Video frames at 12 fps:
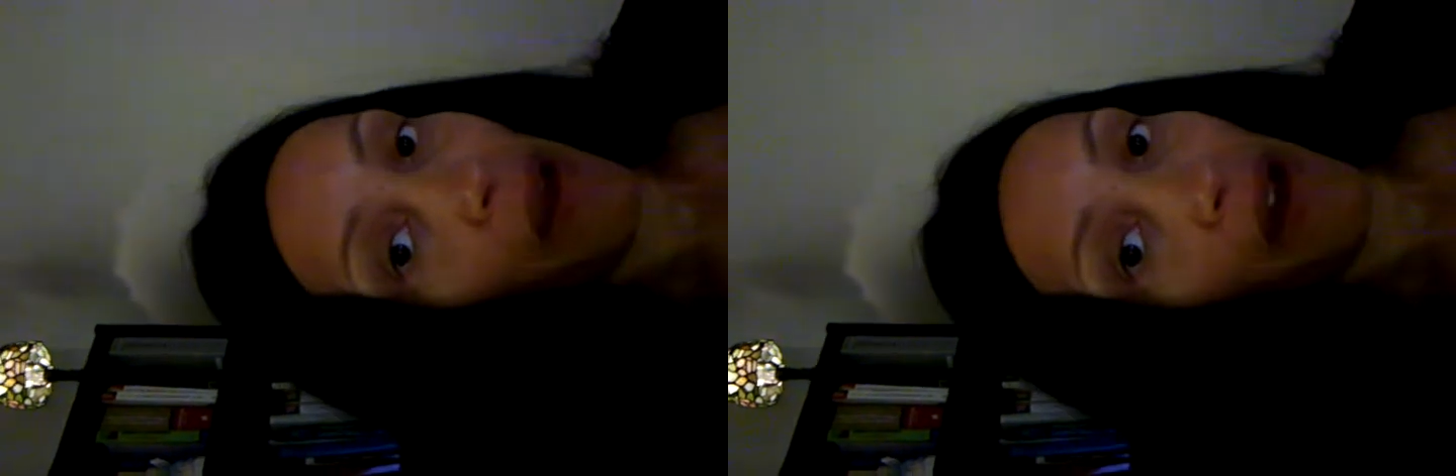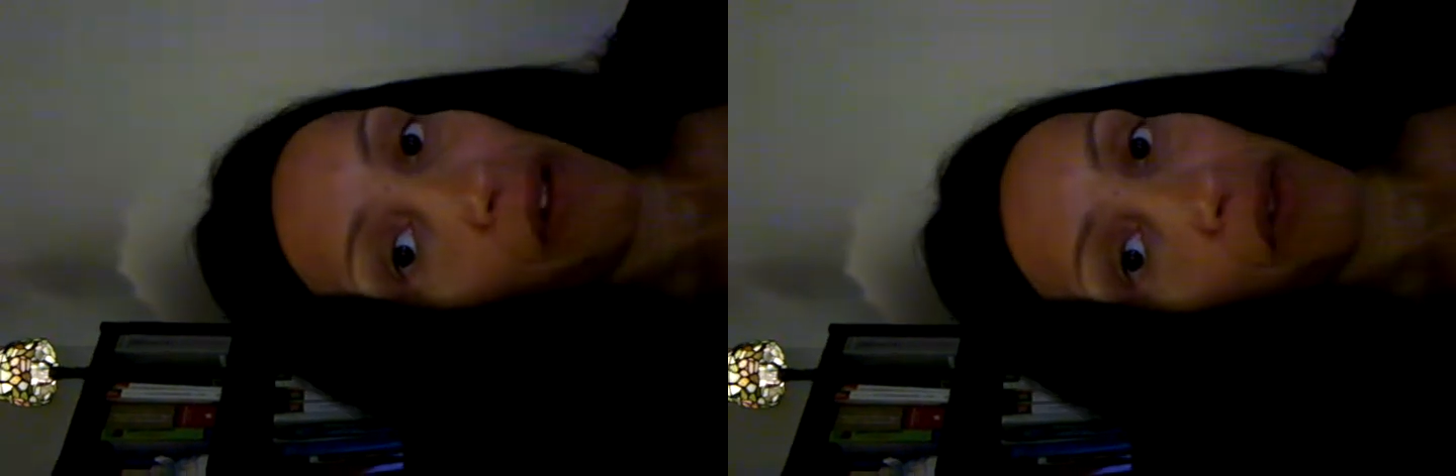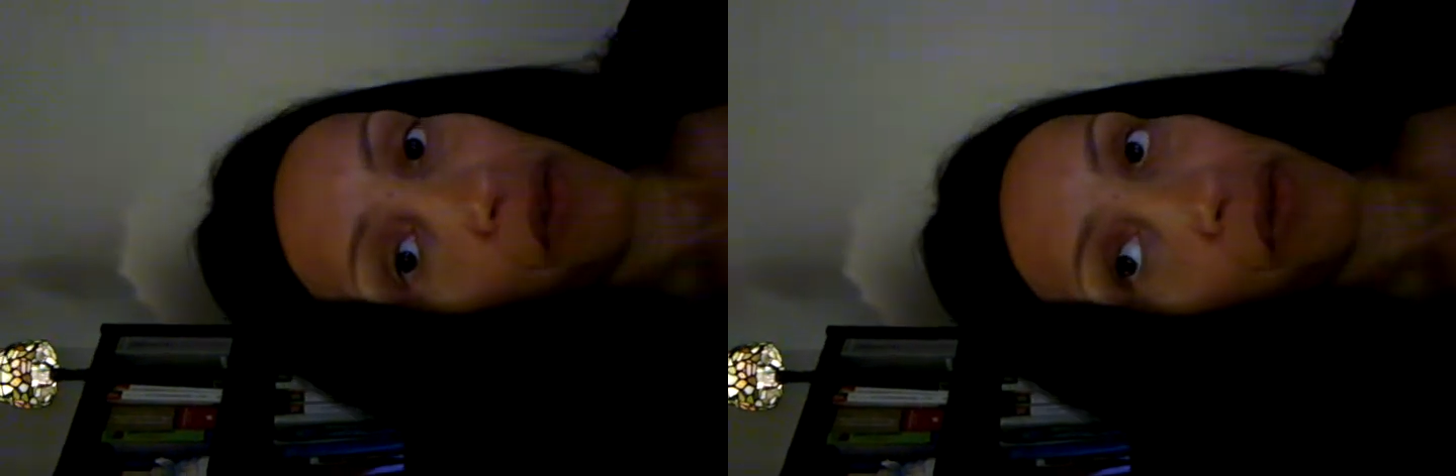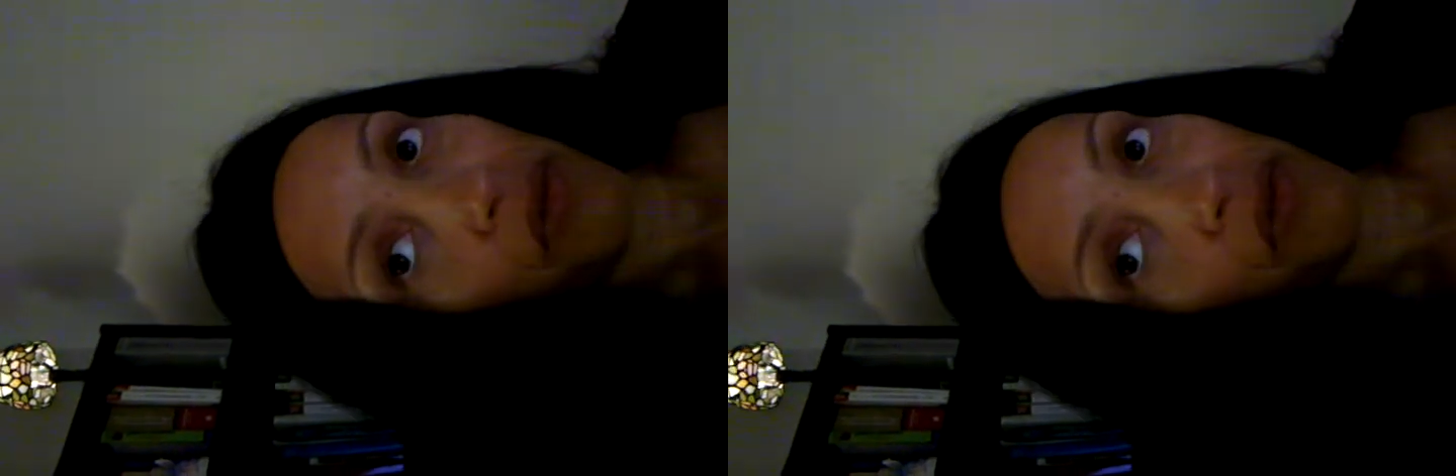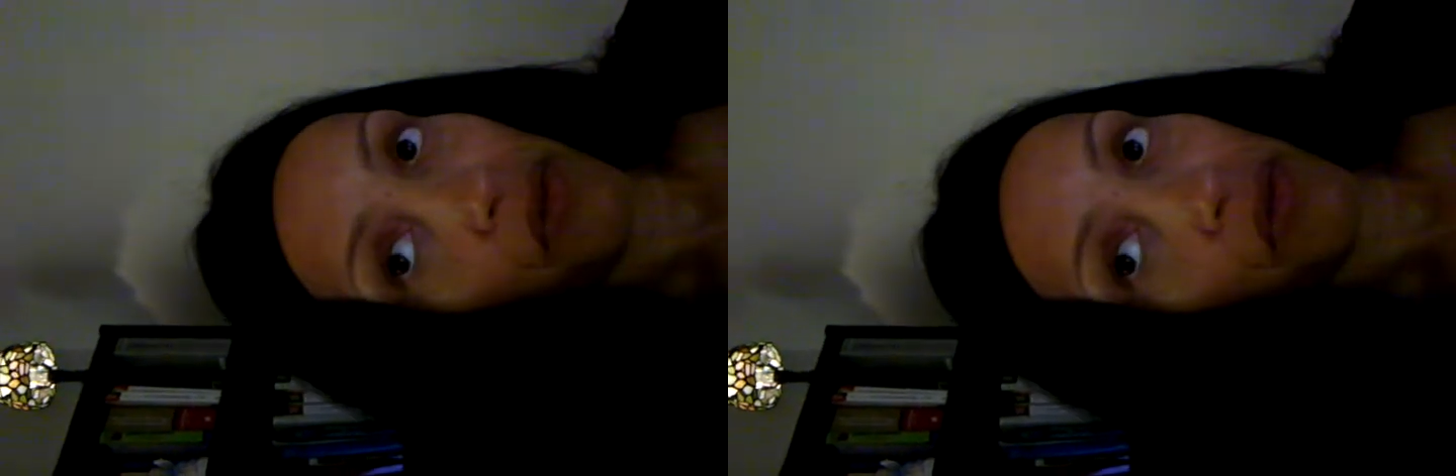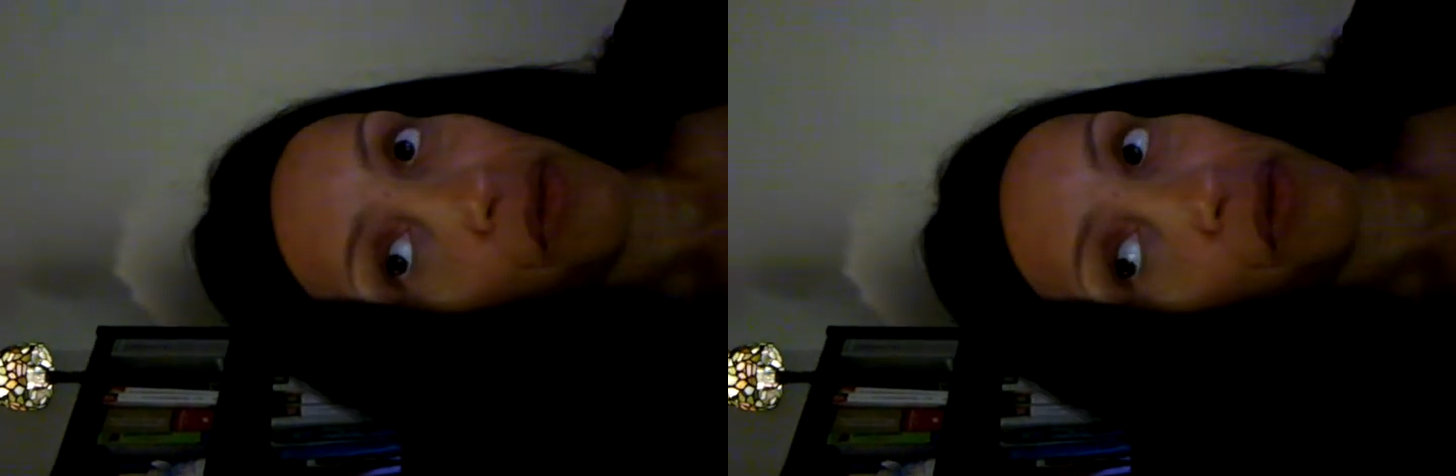about
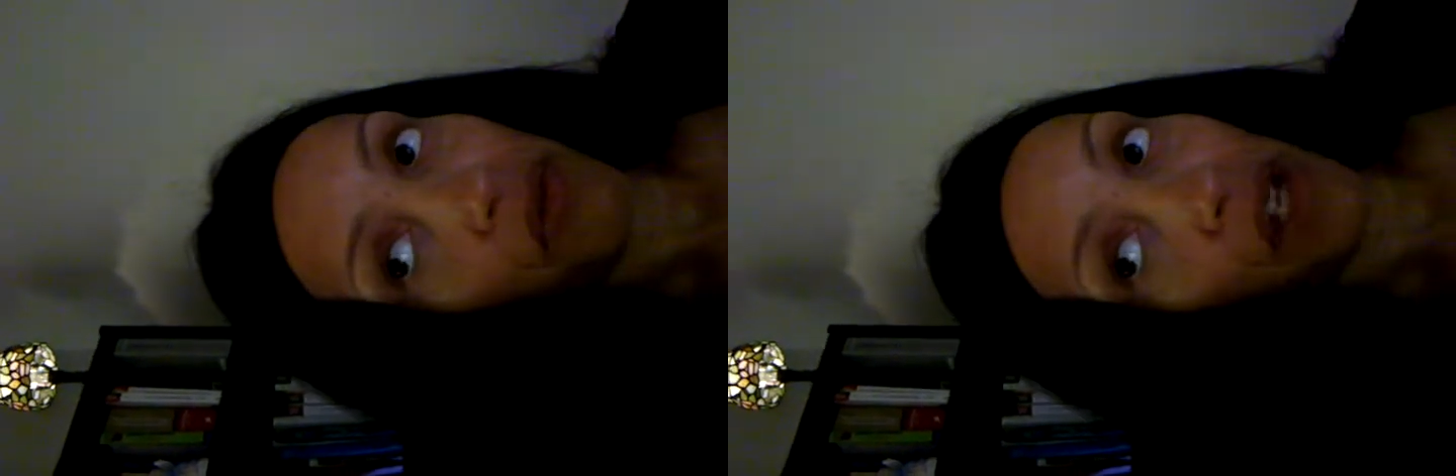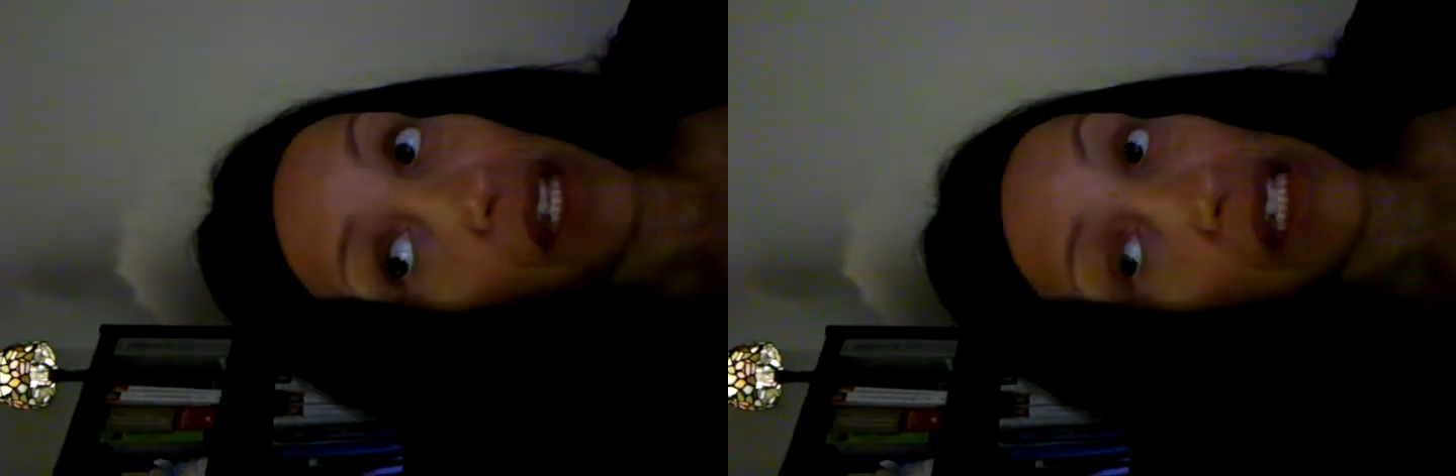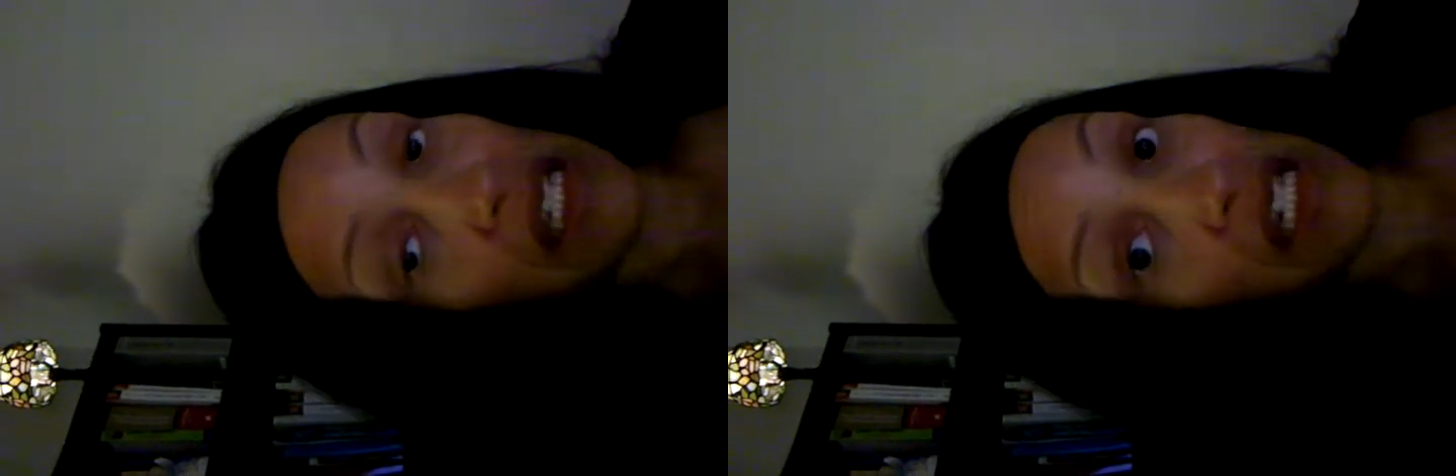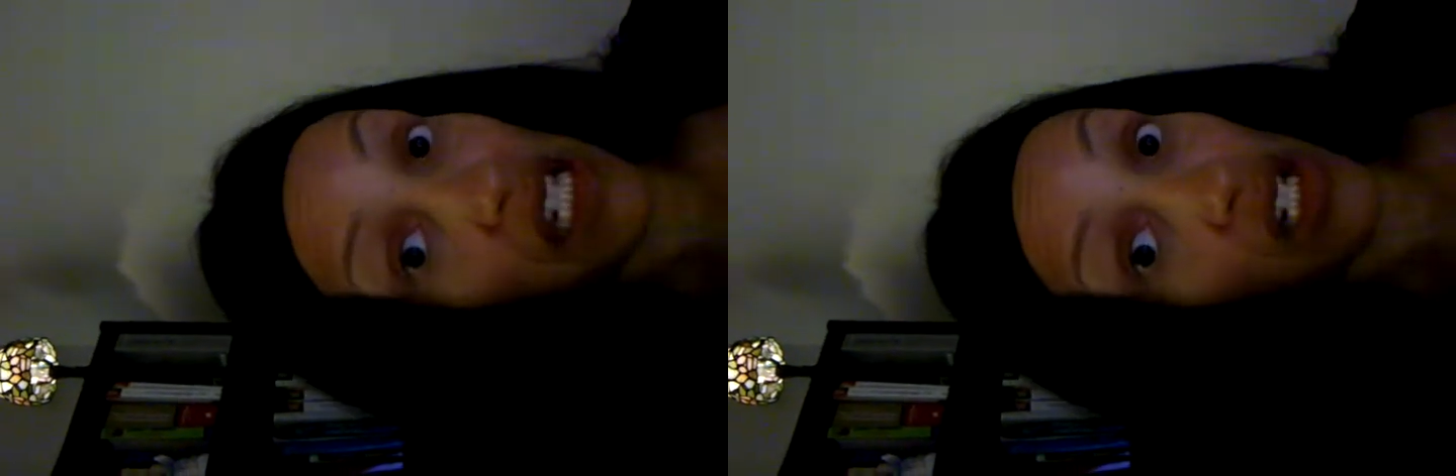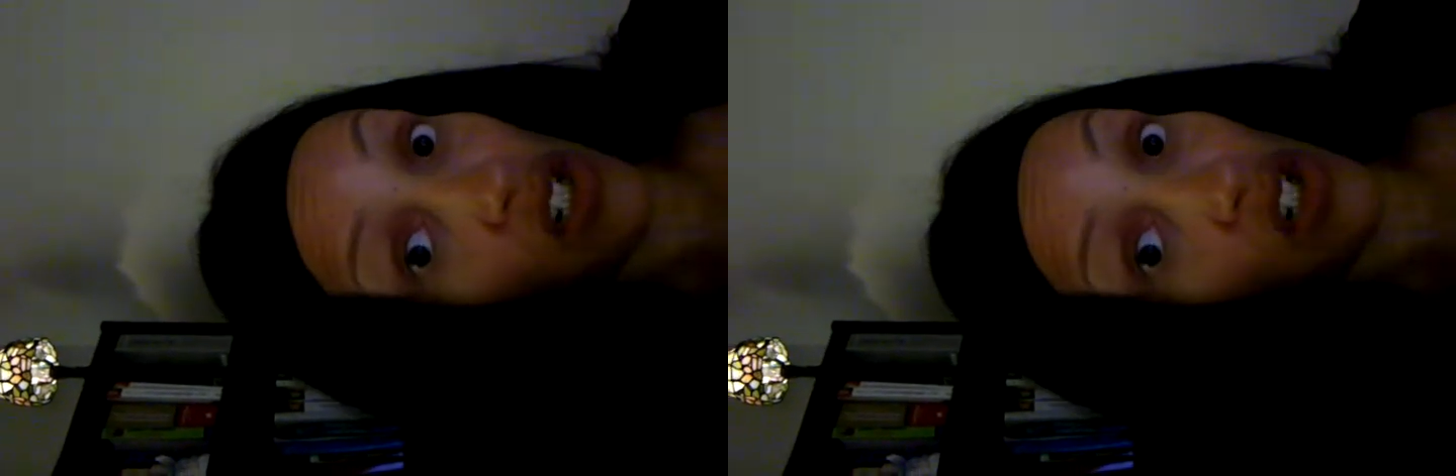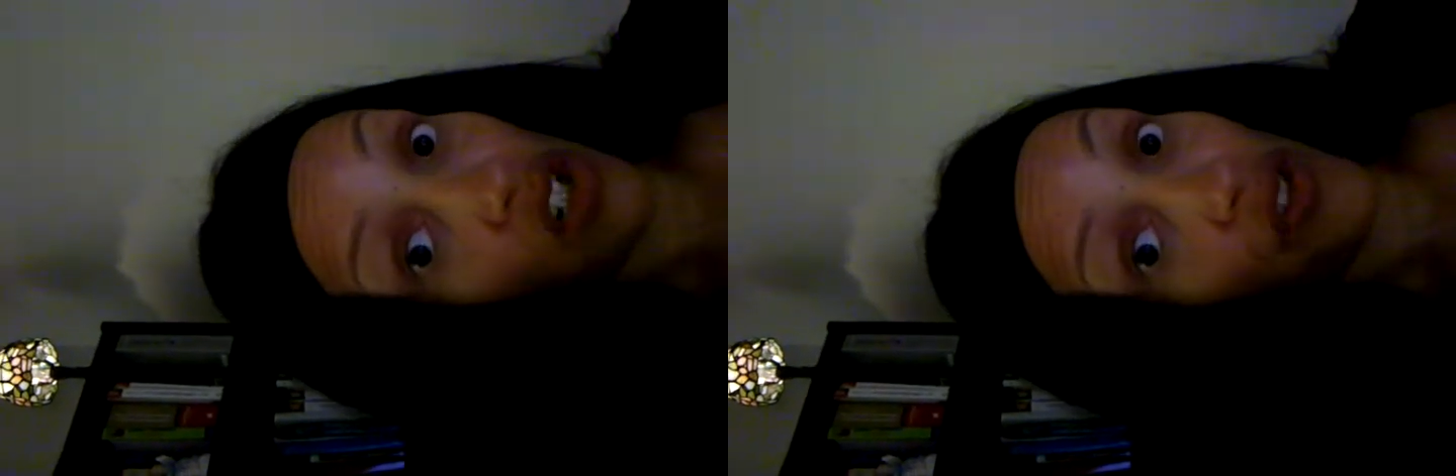a
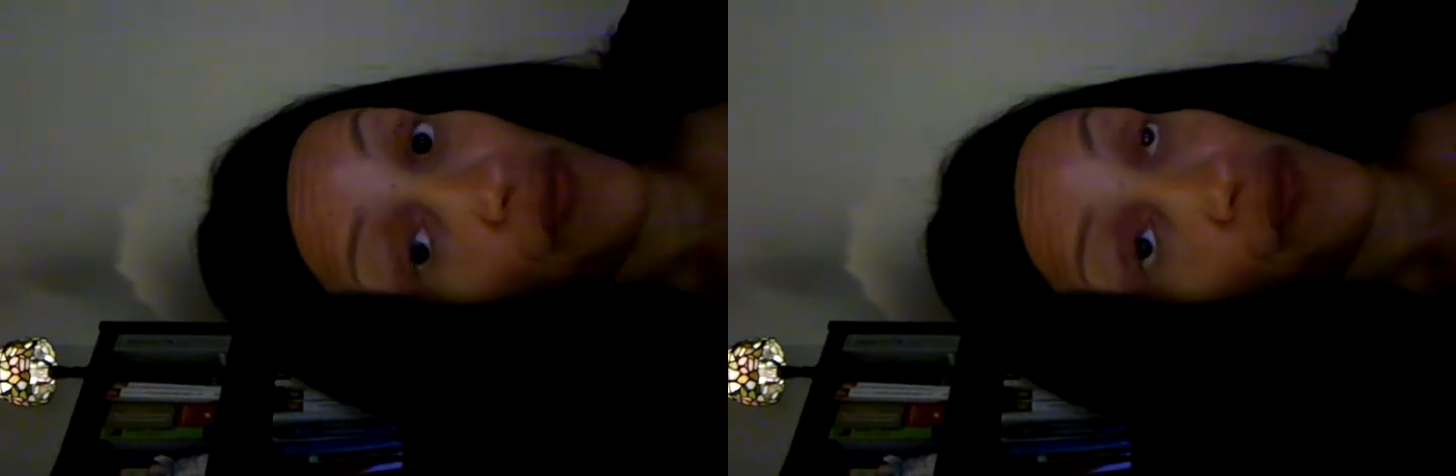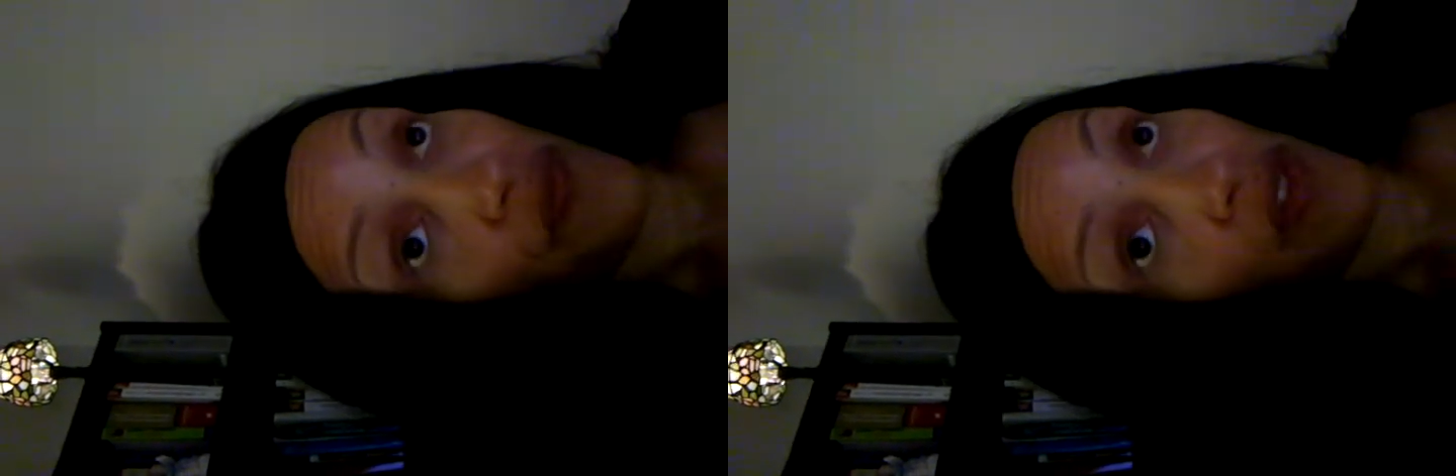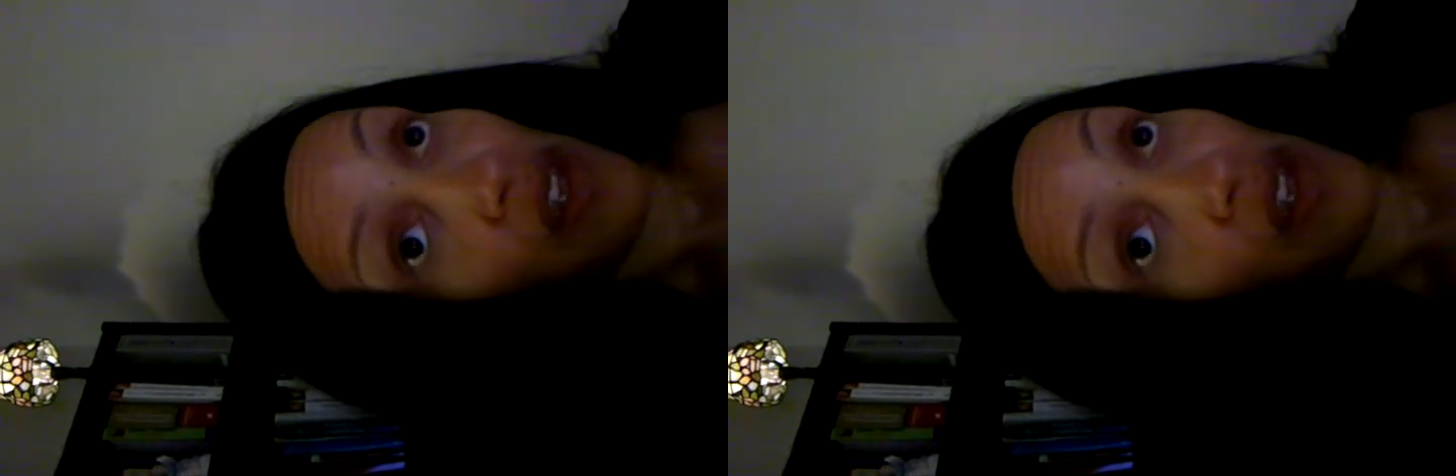year